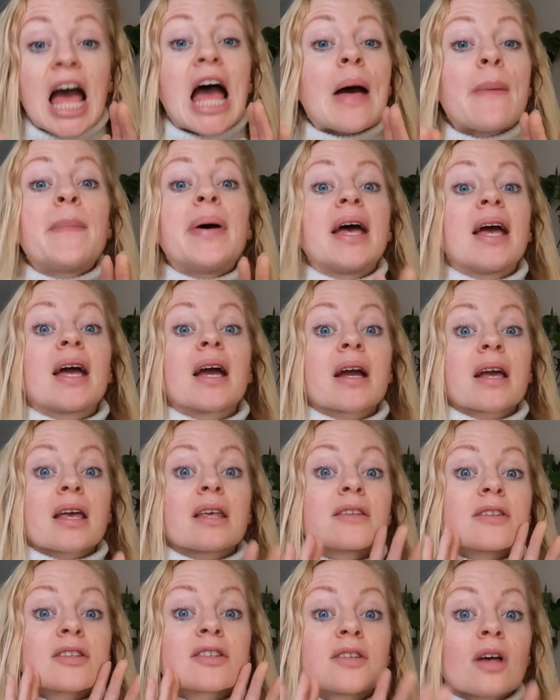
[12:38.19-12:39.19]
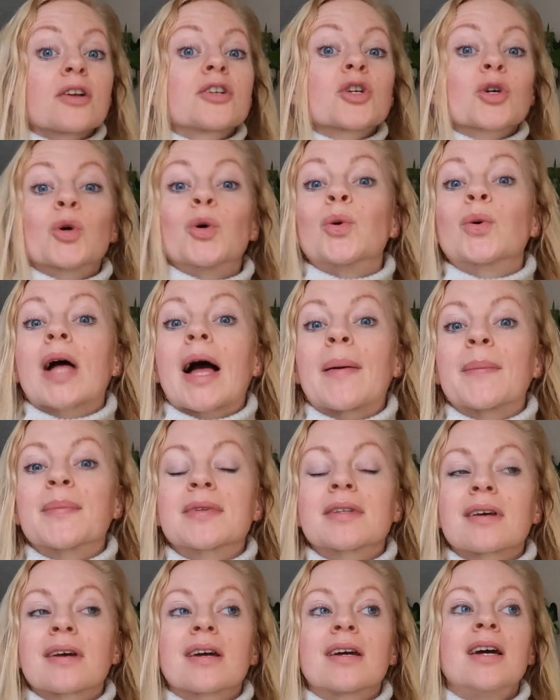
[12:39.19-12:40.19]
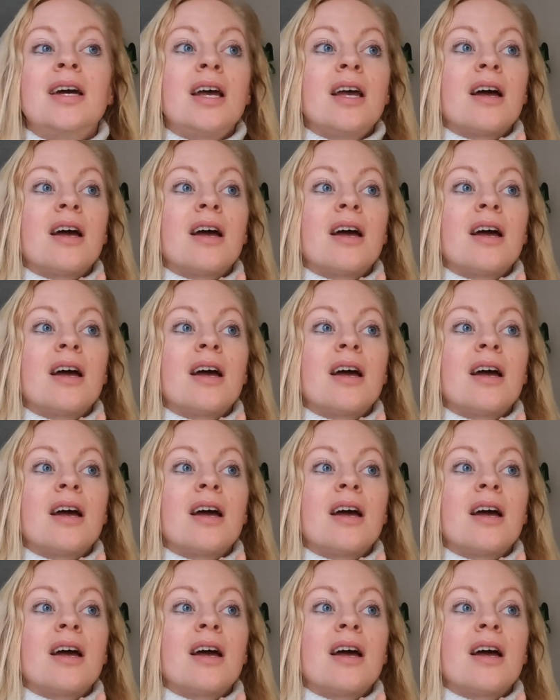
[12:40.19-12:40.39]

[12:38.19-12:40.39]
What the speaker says: epic. It's such a cool campsite.